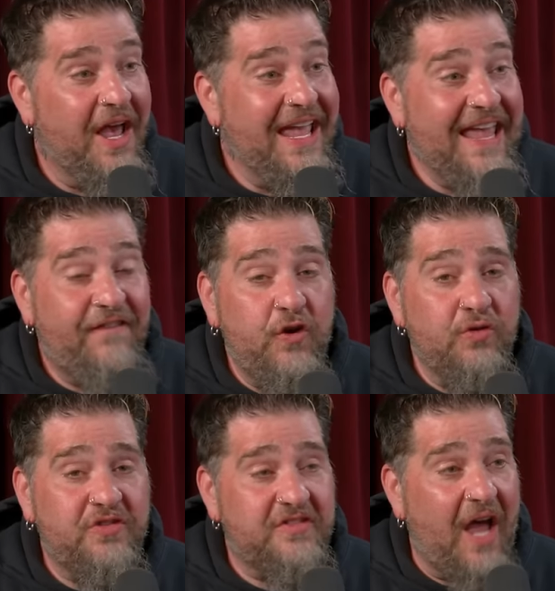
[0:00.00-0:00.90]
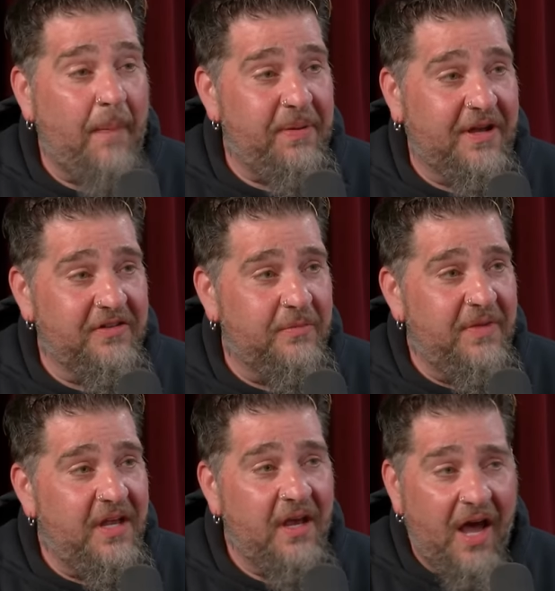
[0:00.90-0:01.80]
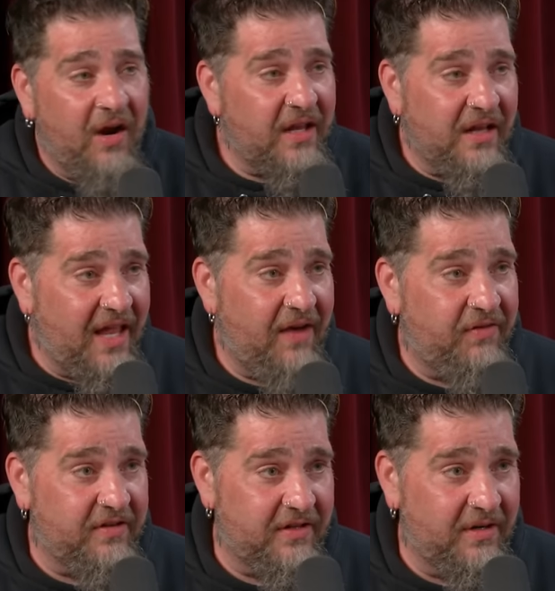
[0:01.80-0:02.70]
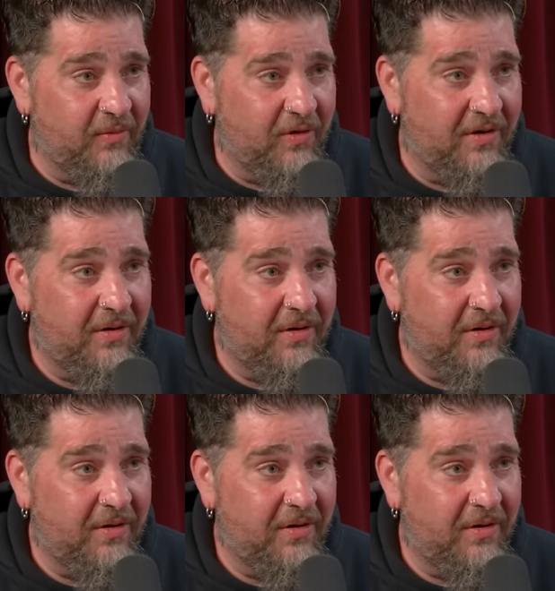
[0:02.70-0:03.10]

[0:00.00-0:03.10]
Yeah, if yeah. you stop because of me, I don't get to laugh at this anymore.